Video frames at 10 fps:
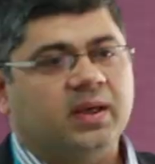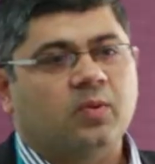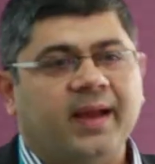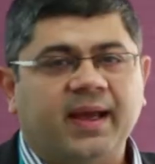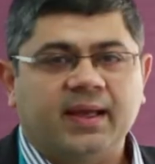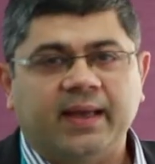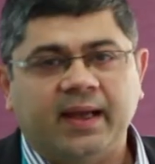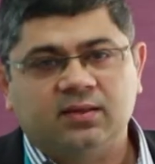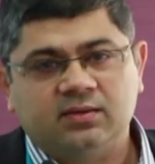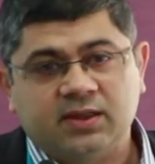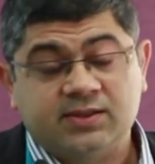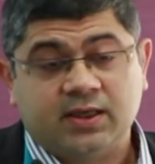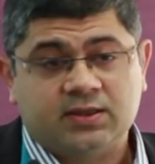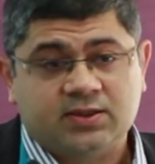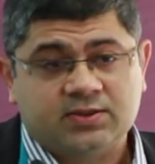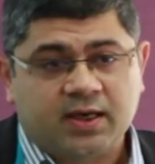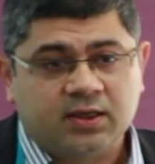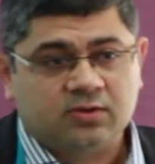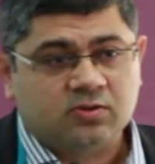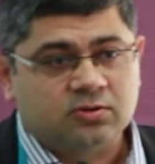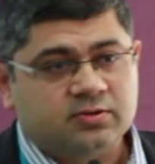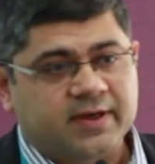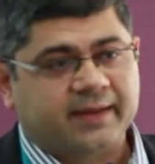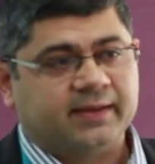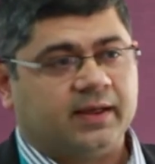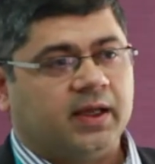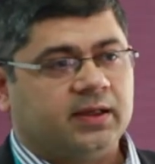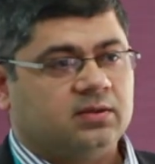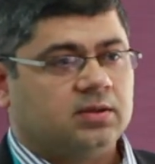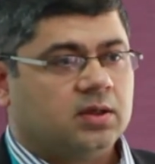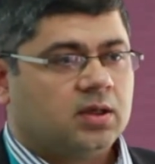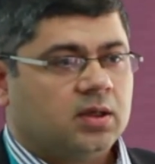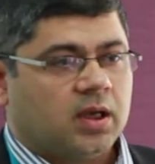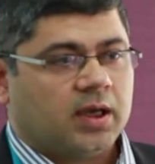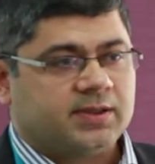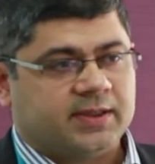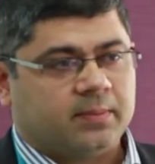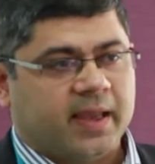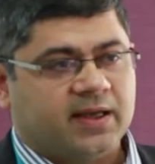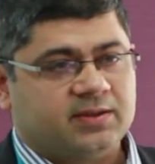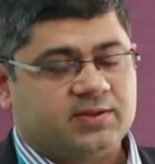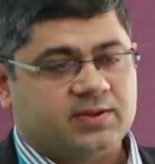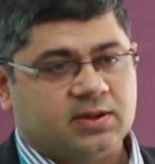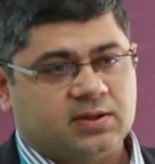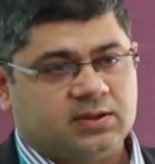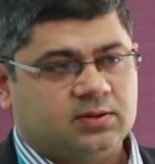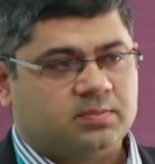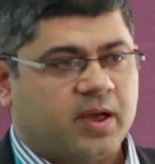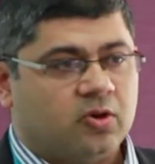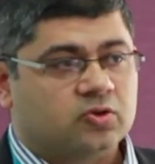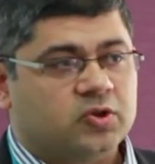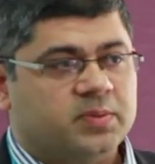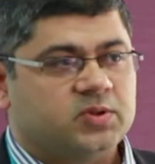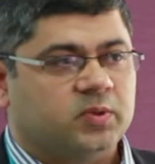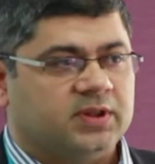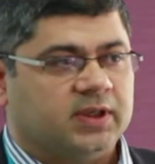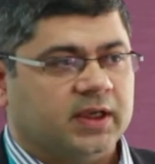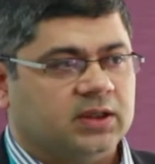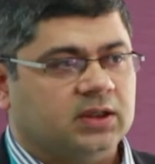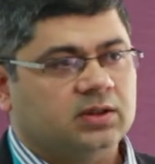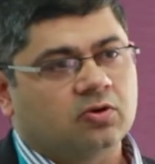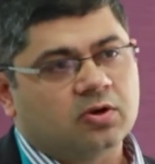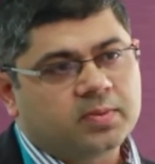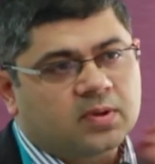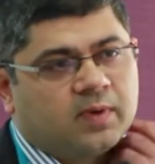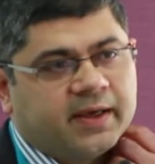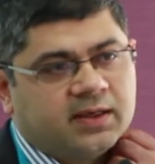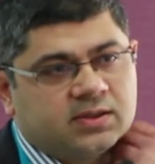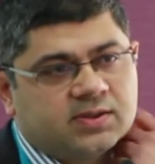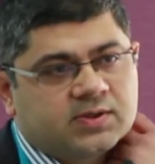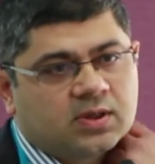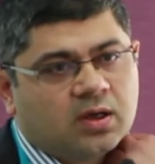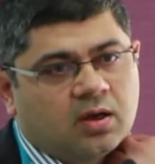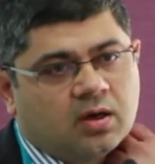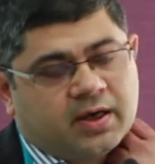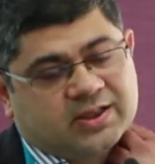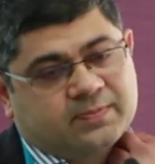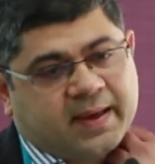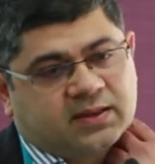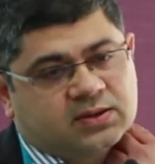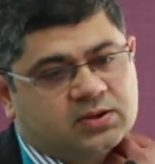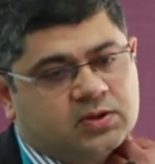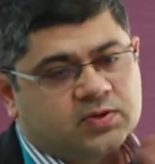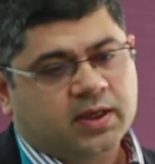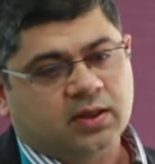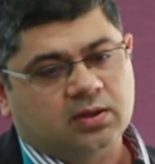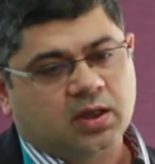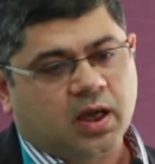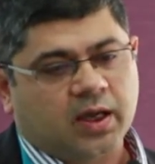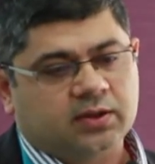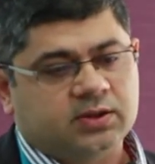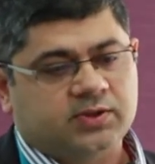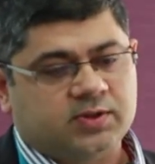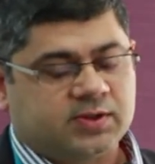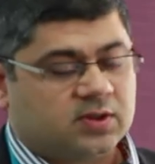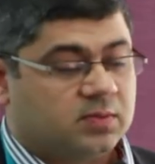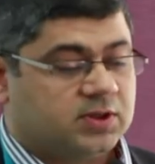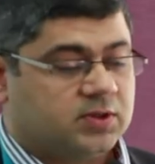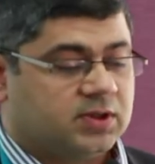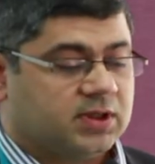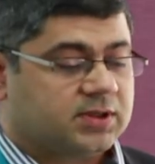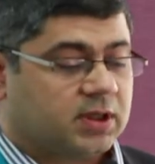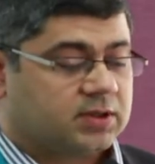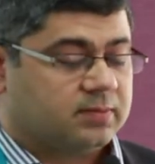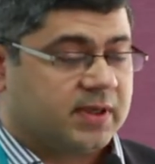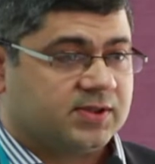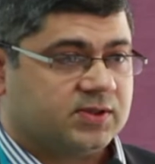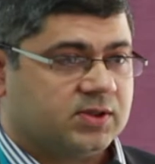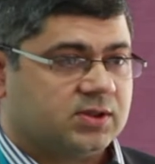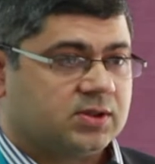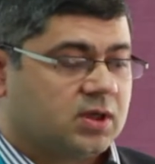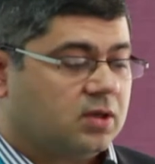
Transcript: aware that there is an NHS standard contract deadline set up by NHS England. By October 2018, all providers are expected to send discharge summaries using structured messages